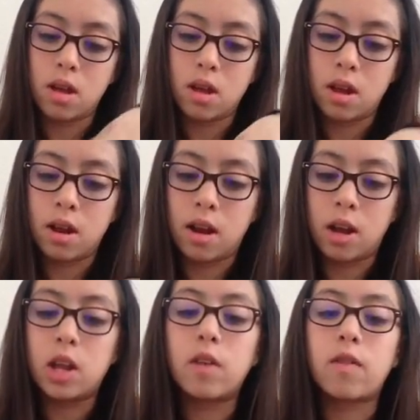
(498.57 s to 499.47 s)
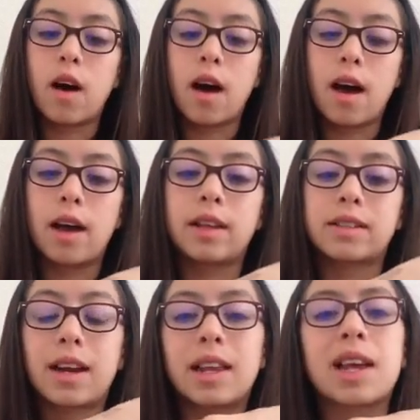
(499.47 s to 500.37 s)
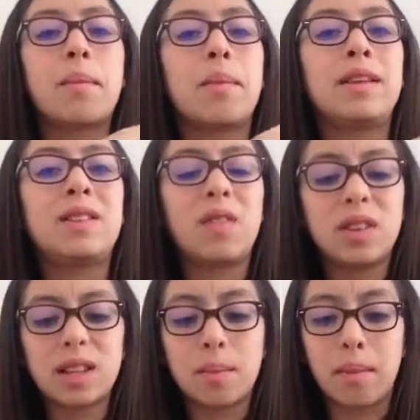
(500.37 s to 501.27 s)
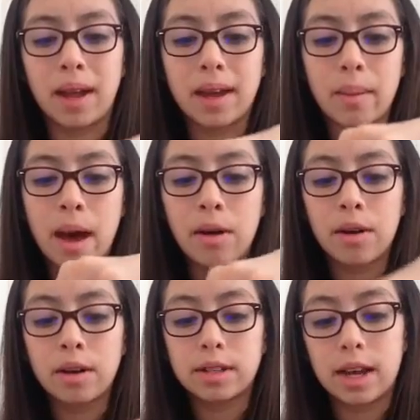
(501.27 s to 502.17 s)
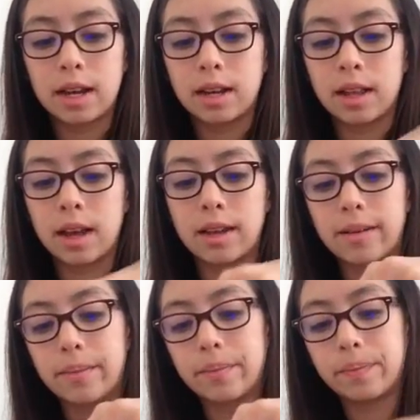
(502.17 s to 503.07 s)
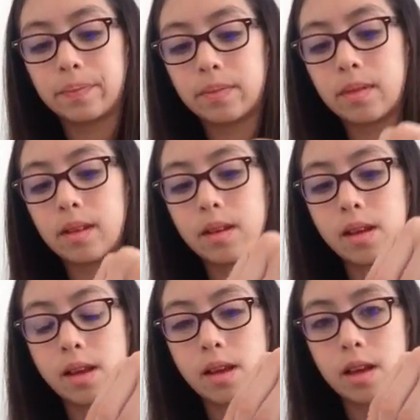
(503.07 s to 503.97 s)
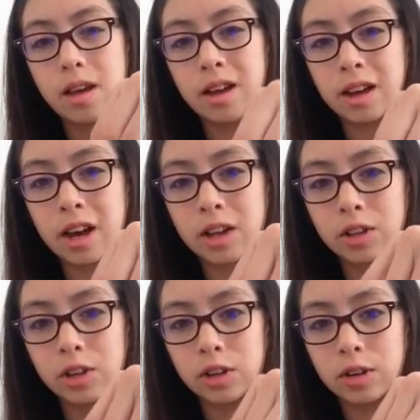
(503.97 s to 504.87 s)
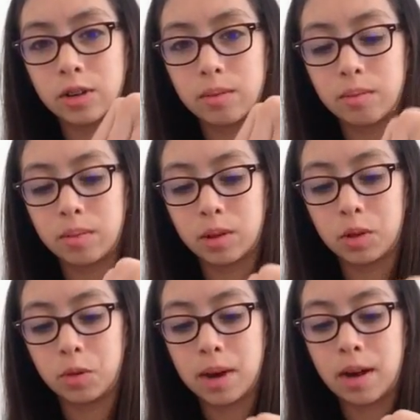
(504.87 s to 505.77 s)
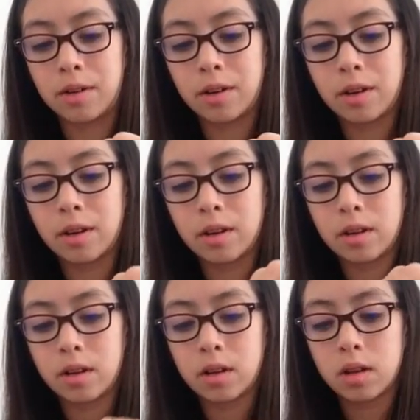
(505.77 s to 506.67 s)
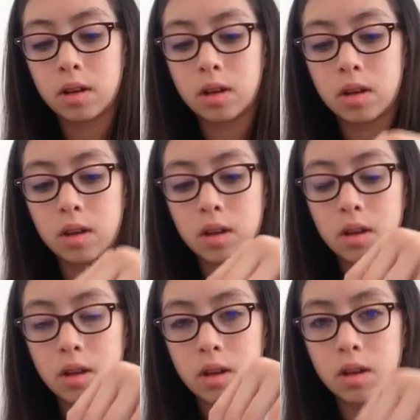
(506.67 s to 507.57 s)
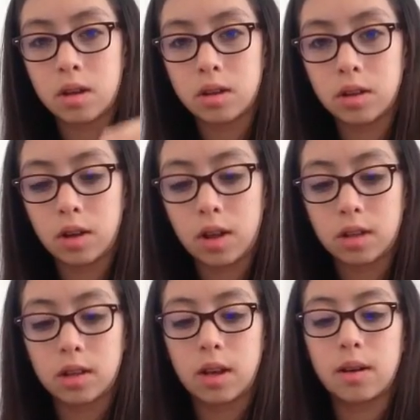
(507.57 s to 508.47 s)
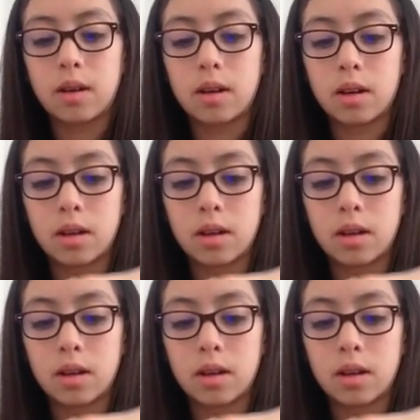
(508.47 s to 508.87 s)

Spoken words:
And now you've got, it's kind of like it feels like mica powder. It's kind of like a colored blue powder, you can see.